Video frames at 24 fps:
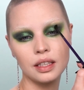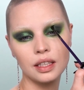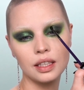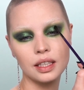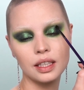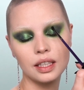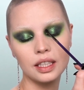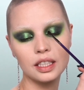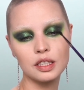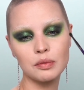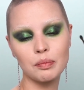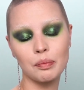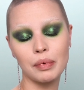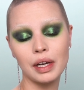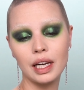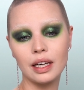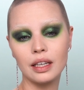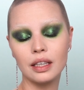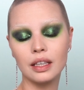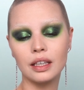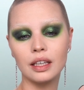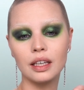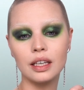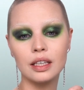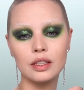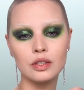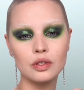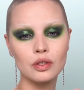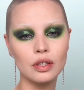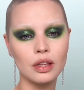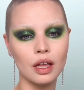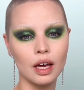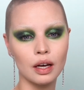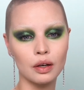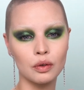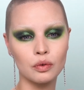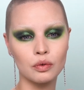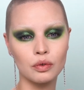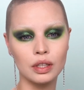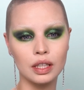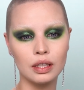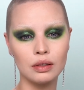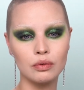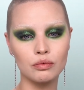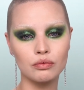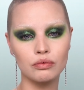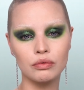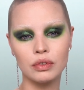And it's blending into that
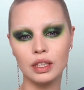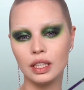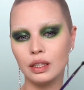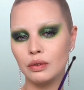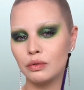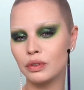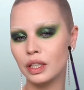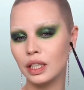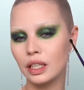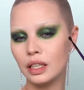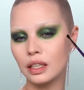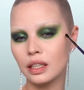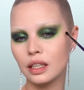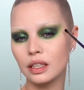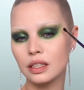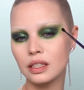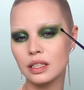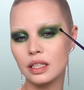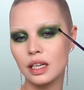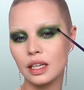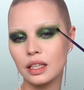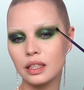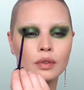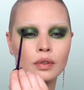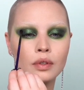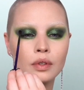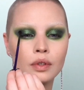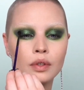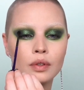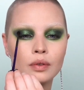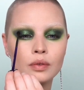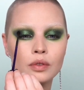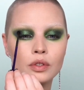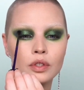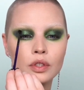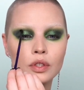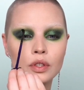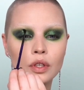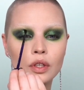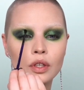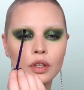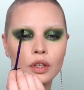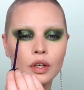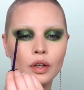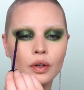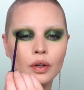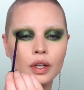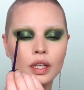green really, really nicely. Just going
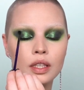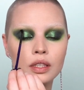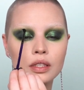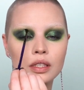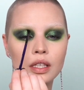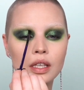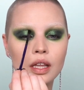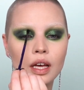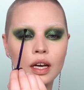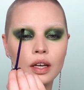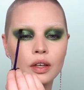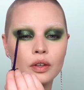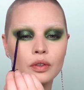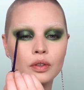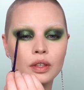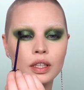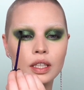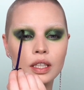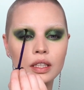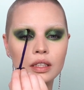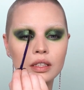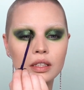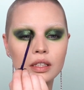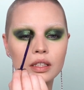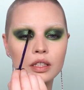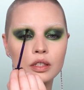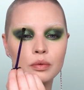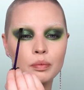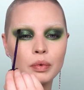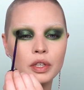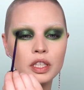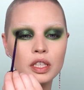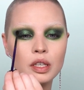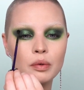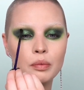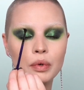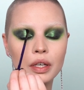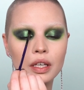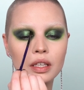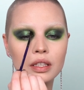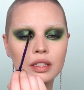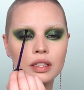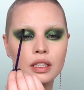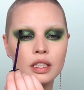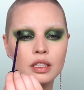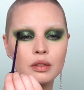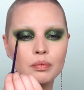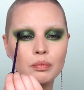to go into that crease, especially because
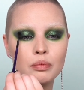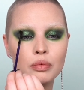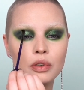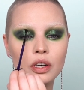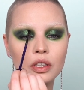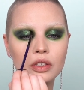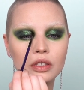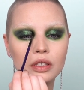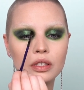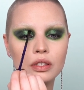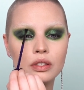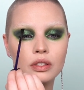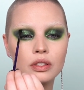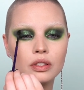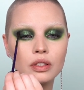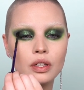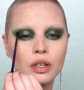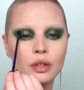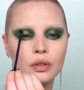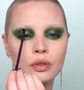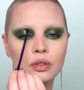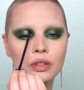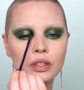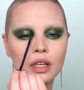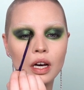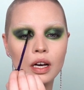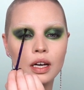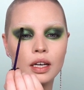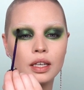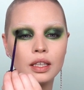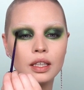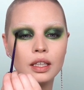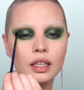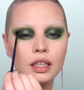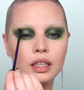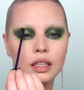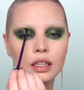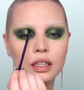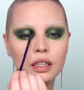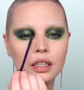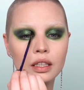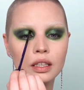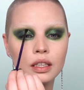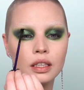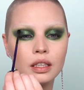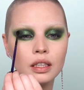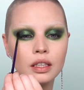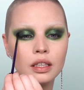this brush is so tiny.
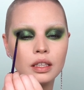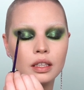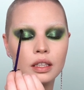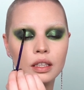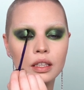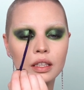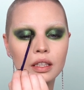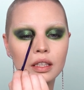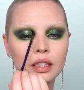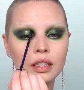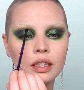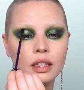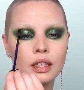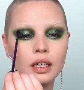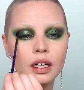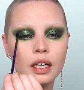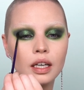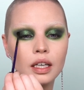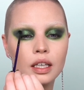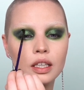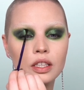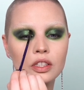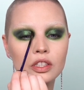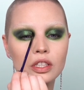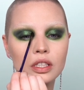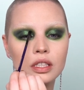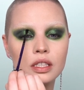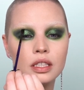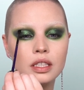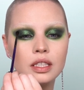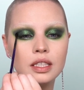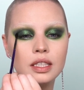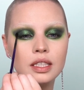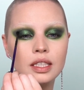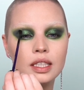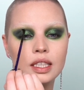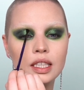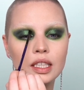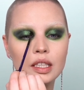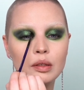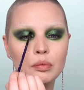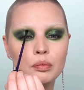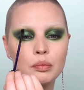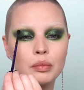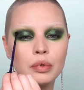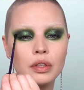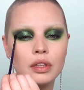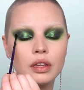I can just
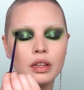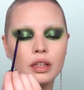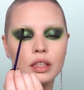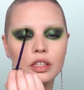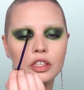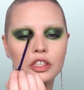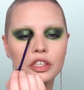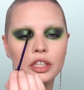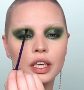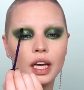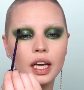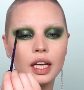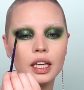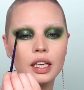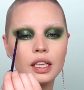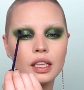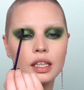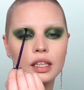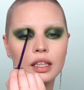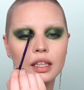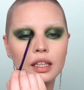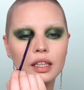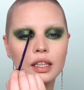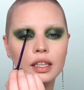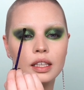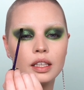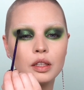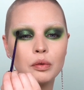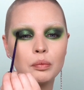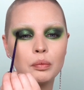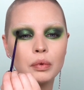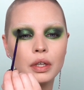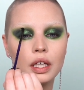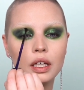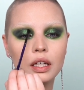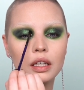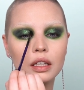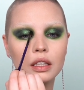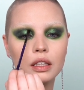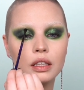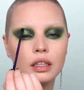deepen the shade a little bit,